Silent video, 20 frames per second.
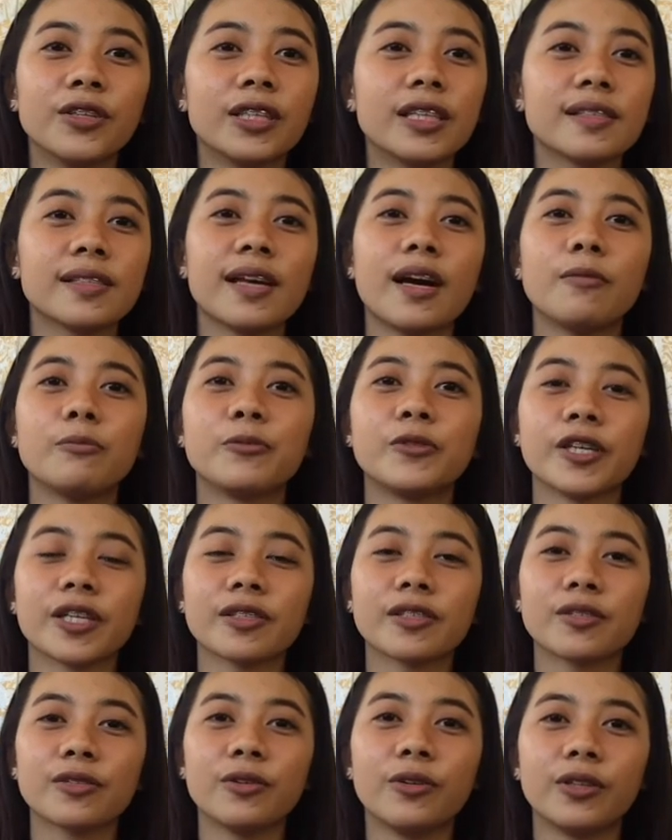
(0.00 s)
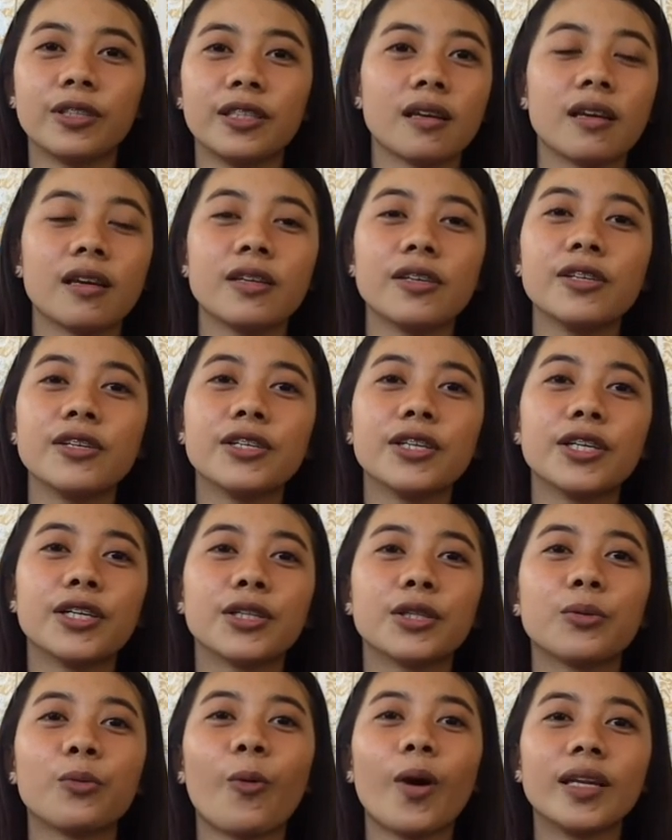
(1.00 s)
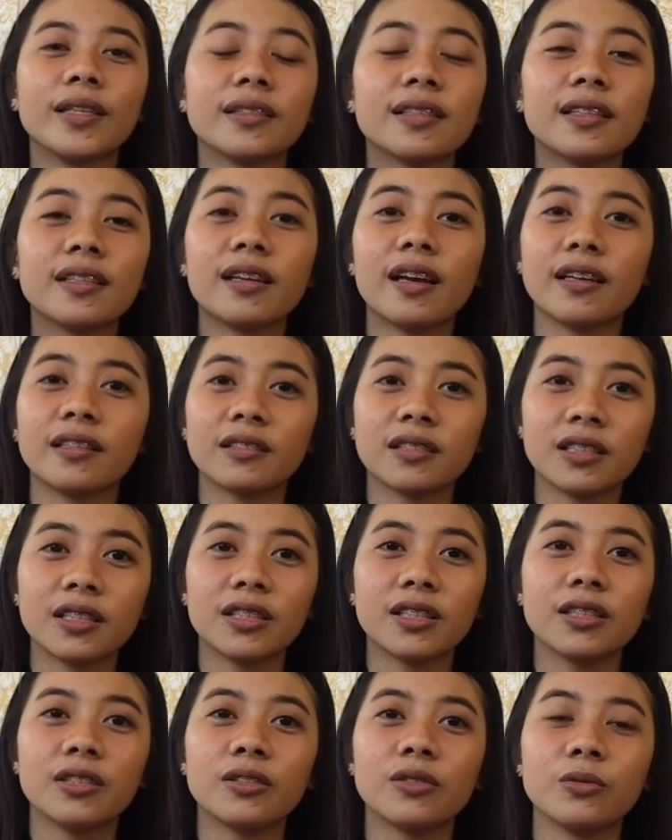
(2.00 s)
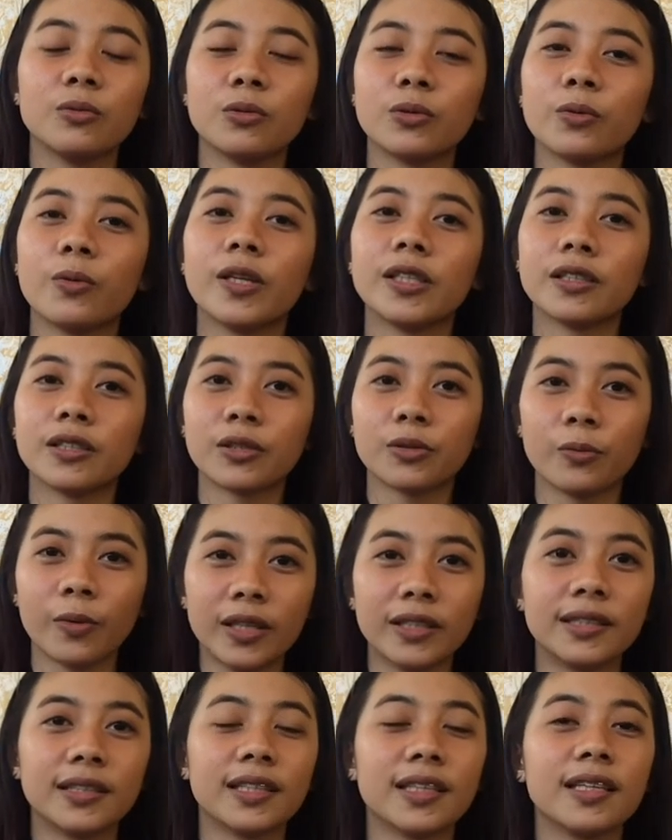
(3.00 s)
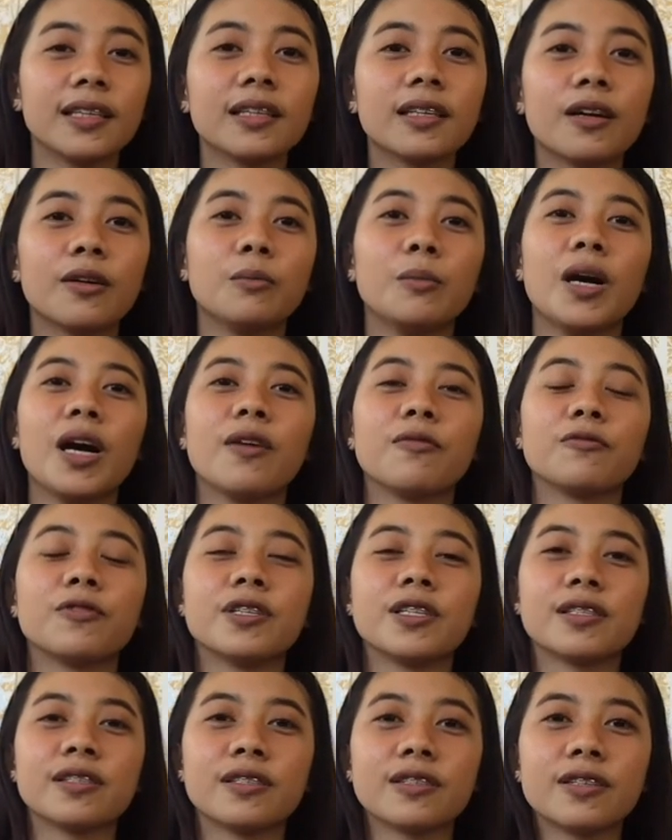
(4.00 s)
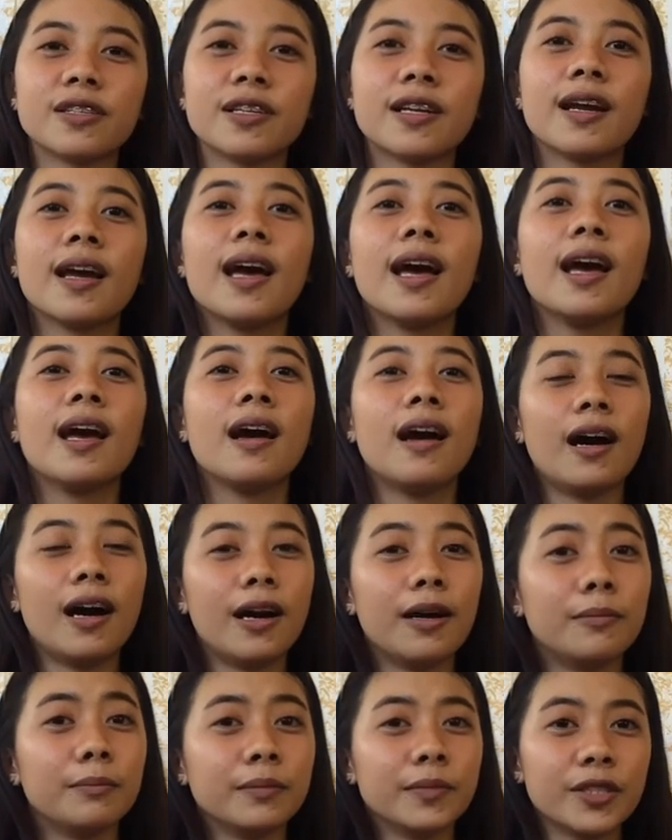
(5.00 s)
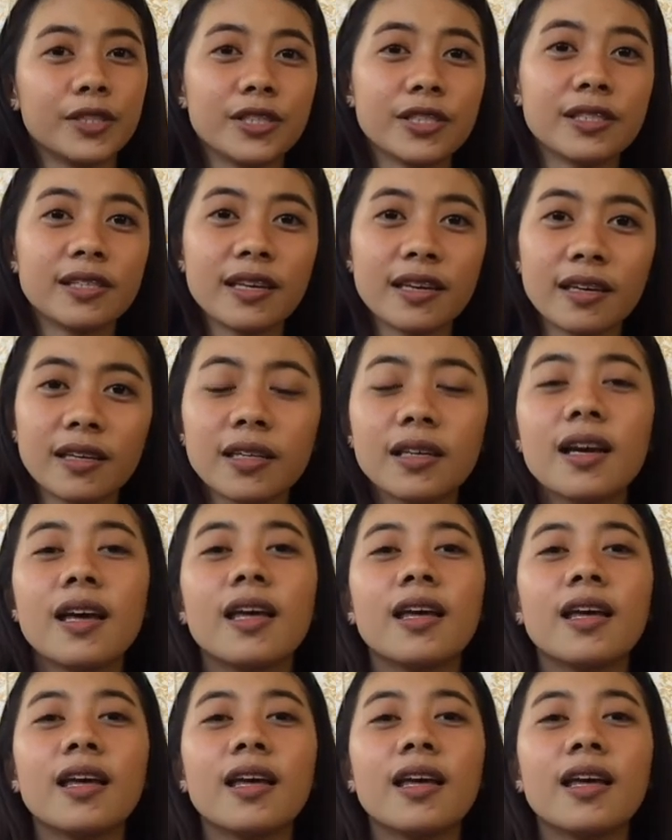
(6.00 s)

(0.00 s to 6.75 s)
subjects ko this year 2019 to 2020 ng mga first year nursing.